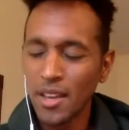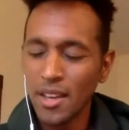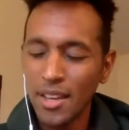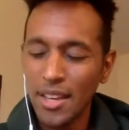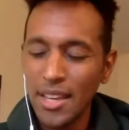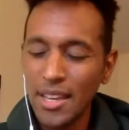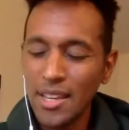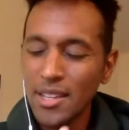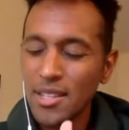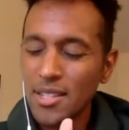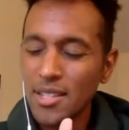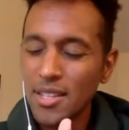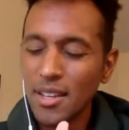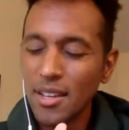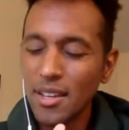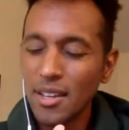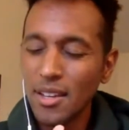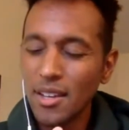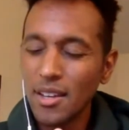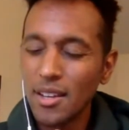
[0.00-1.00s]
is
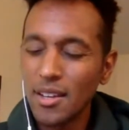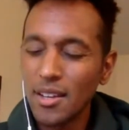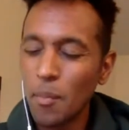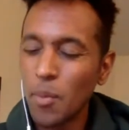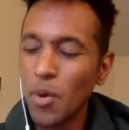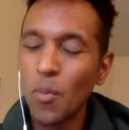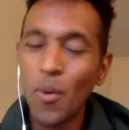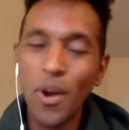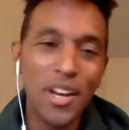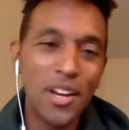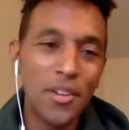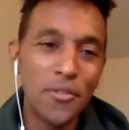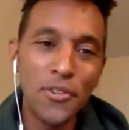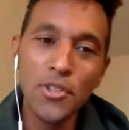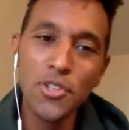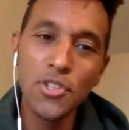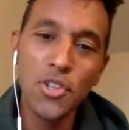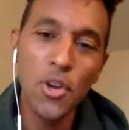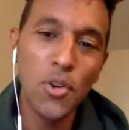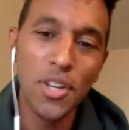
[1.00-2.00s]
number one, and it
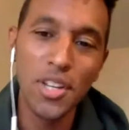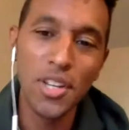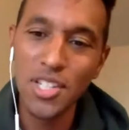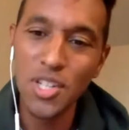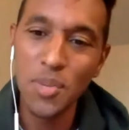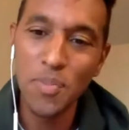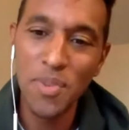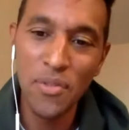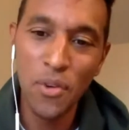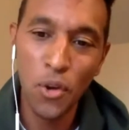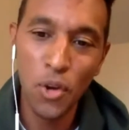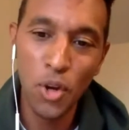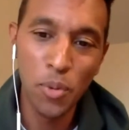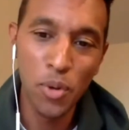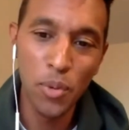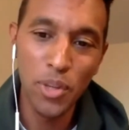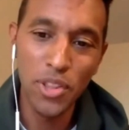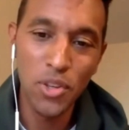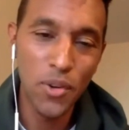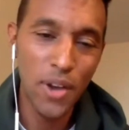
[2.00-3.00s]
feels so good to be
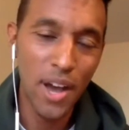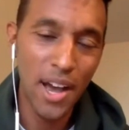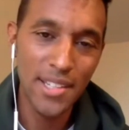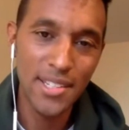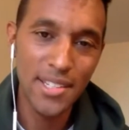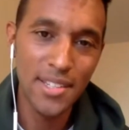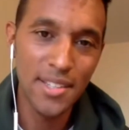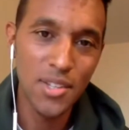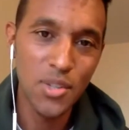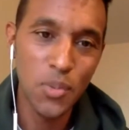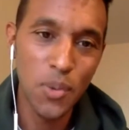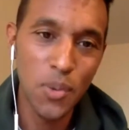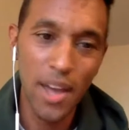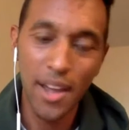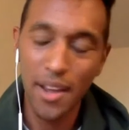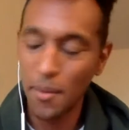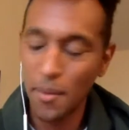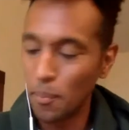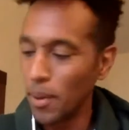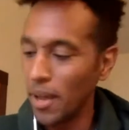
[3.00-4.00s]
vulnerable with you guys in this
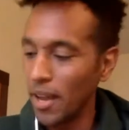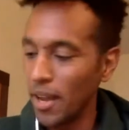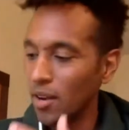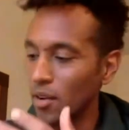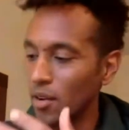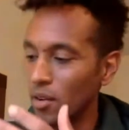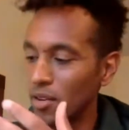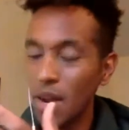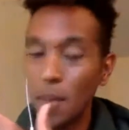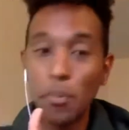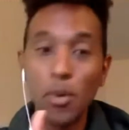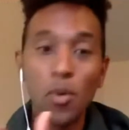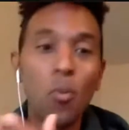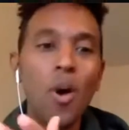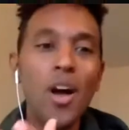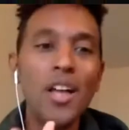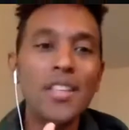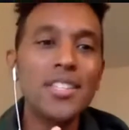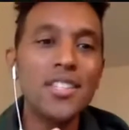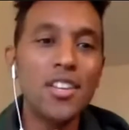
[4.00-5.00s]
way. But number
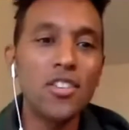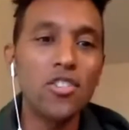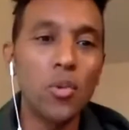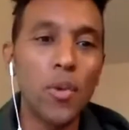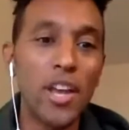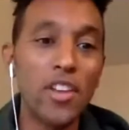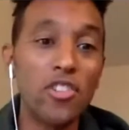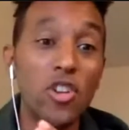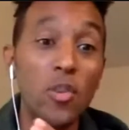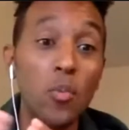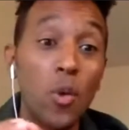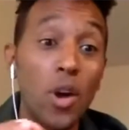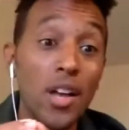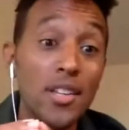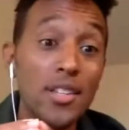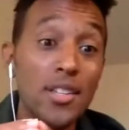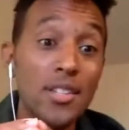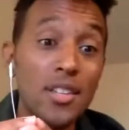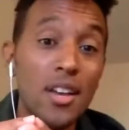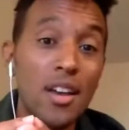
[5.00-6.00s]
one situation
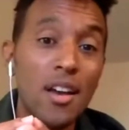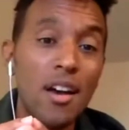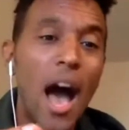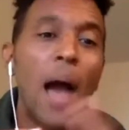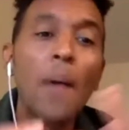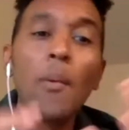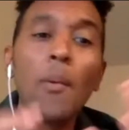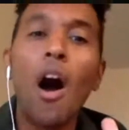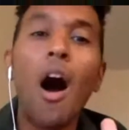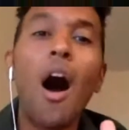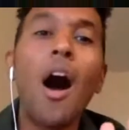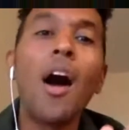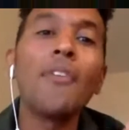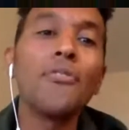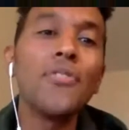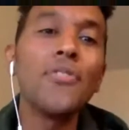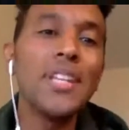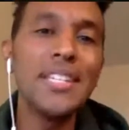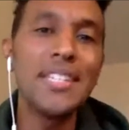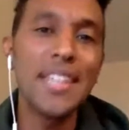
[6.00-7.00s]
was I would
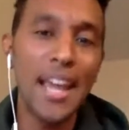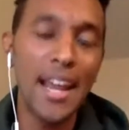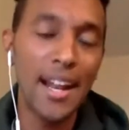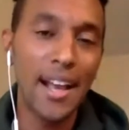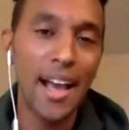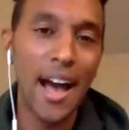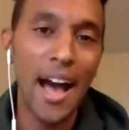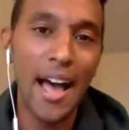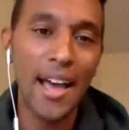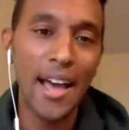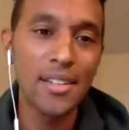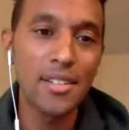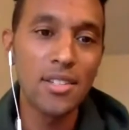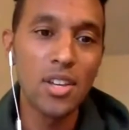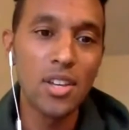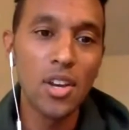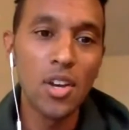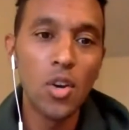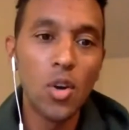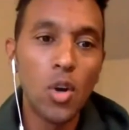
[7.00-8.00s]
often date
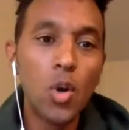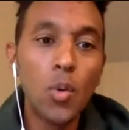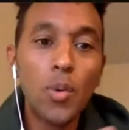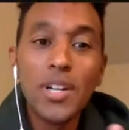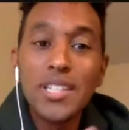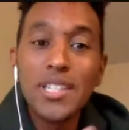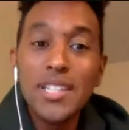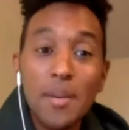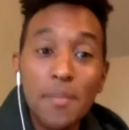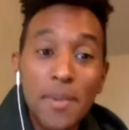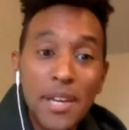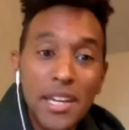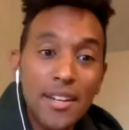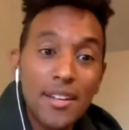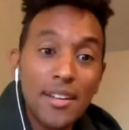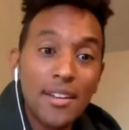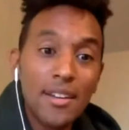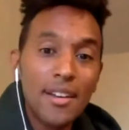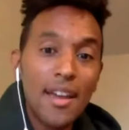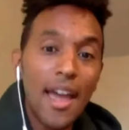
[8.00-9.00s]
guys who were
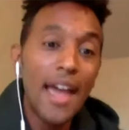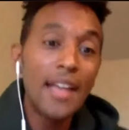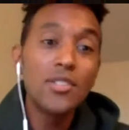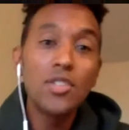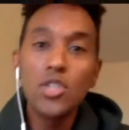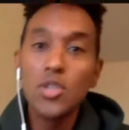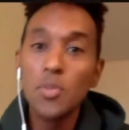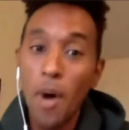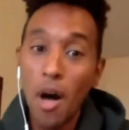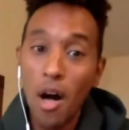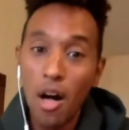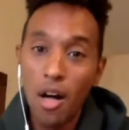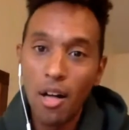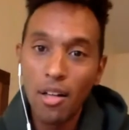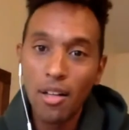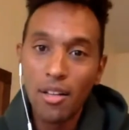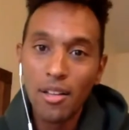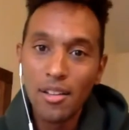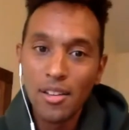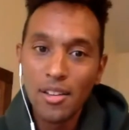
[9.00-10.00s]
timid and
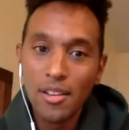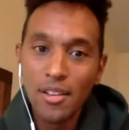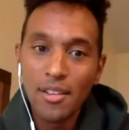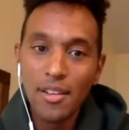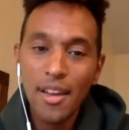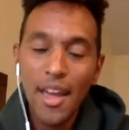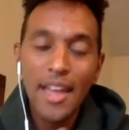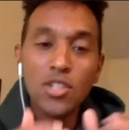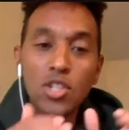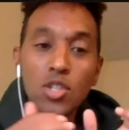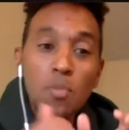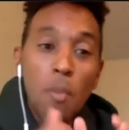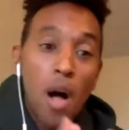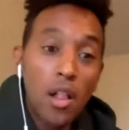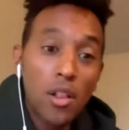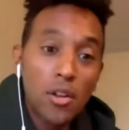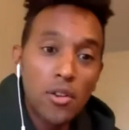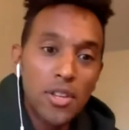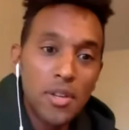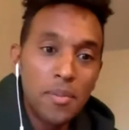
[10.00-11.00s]
small and
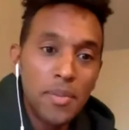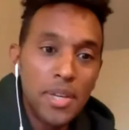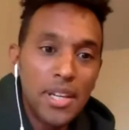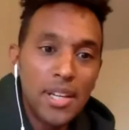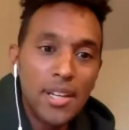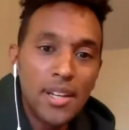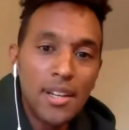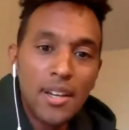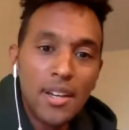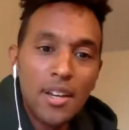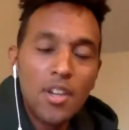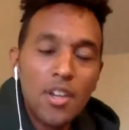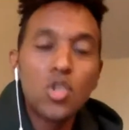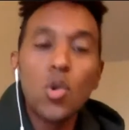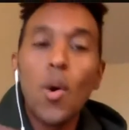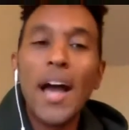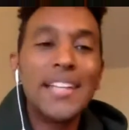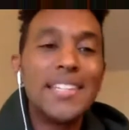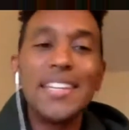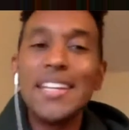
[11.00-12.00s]
smaller than me,
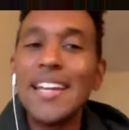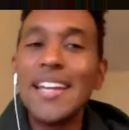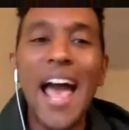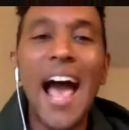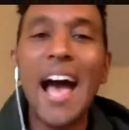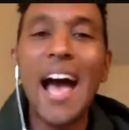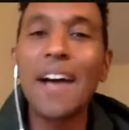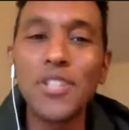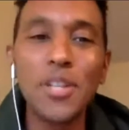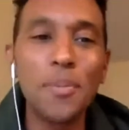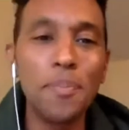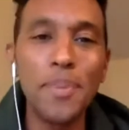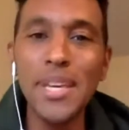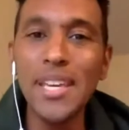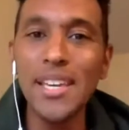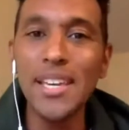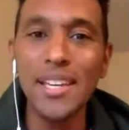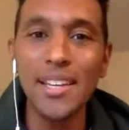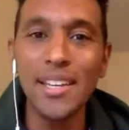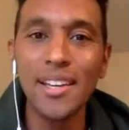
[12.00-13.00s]
so I didn't have to
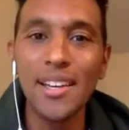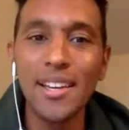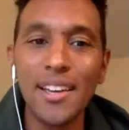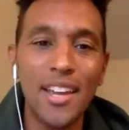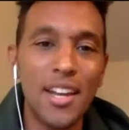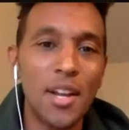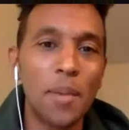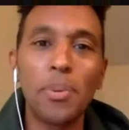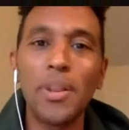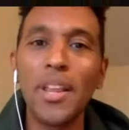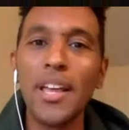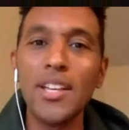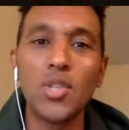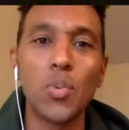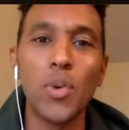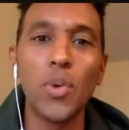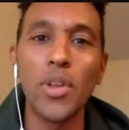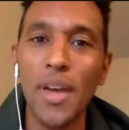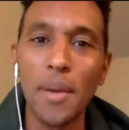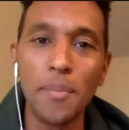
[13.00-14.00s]
be in a
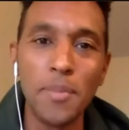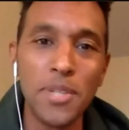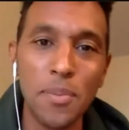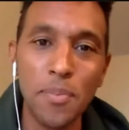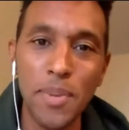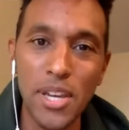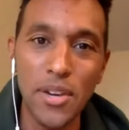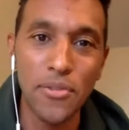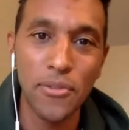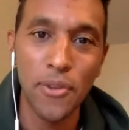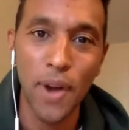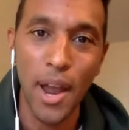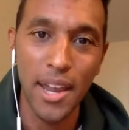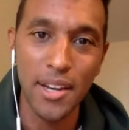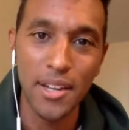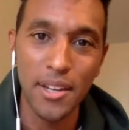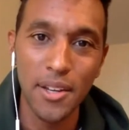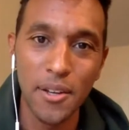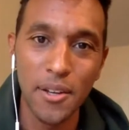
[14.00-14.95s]
place with them to be afraid.